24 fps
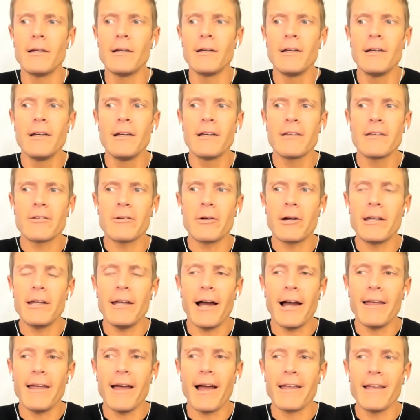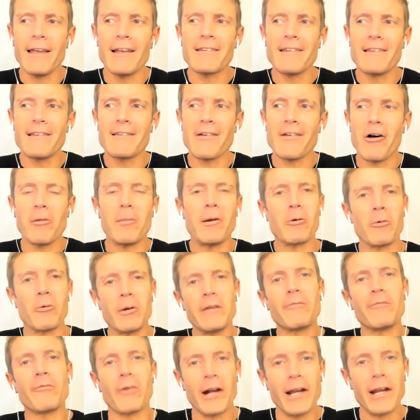so I guess it's all about
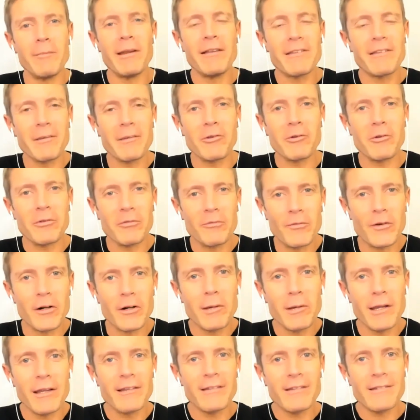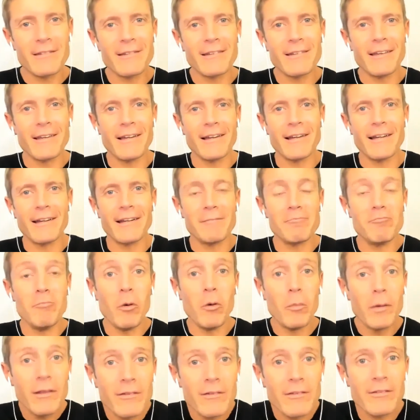reframing some of those fear-based
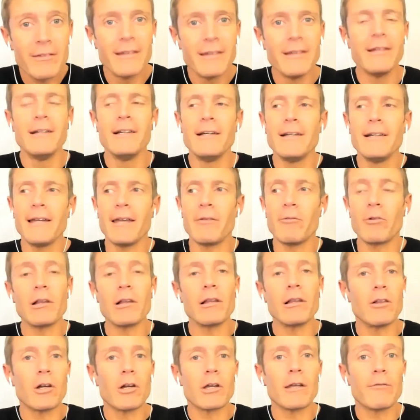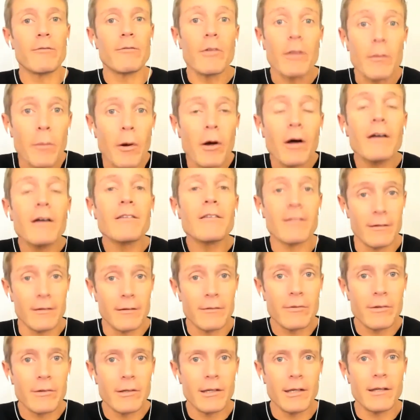moments and really looking for the positive.
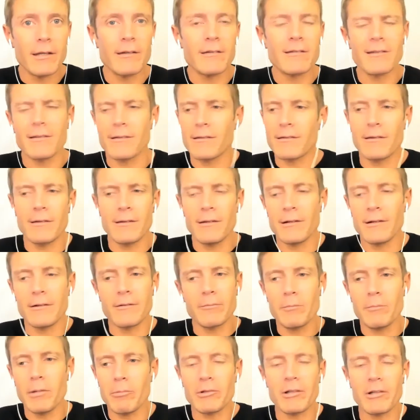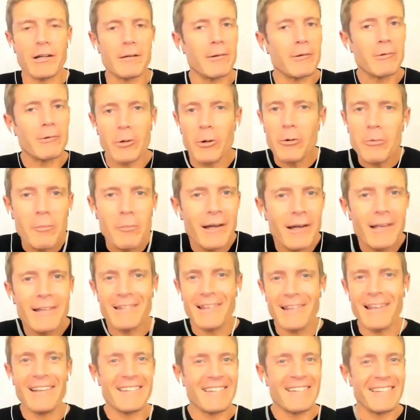And, people talk about growth
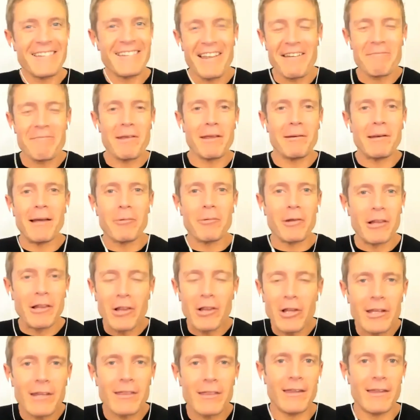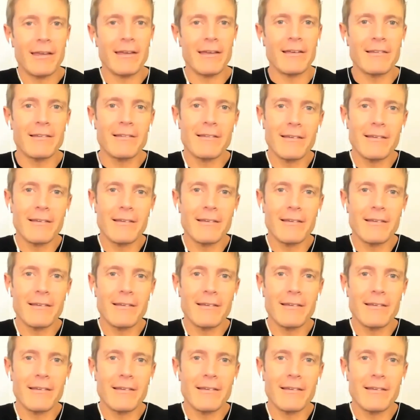mindsets and being able to look at things